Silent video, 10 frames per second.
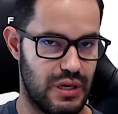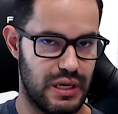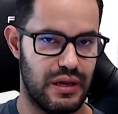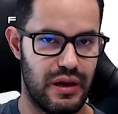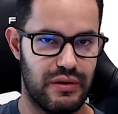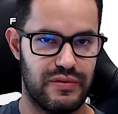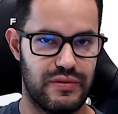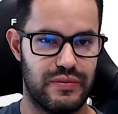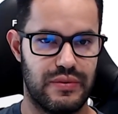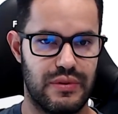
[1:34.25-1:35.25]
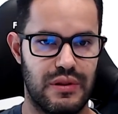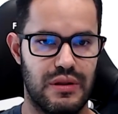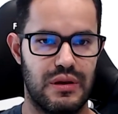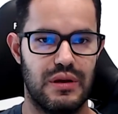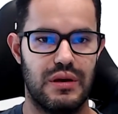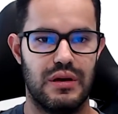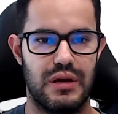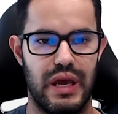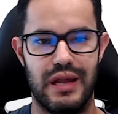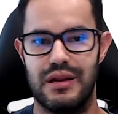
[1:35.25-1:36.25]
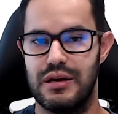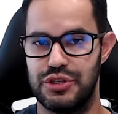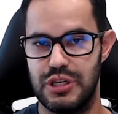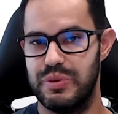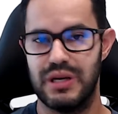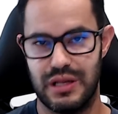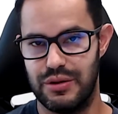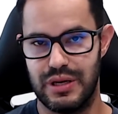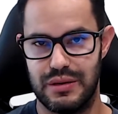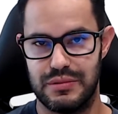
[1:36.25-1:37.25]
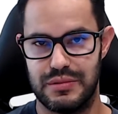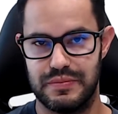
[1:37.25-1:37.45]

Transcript: I have, and a Shippa Cloud account.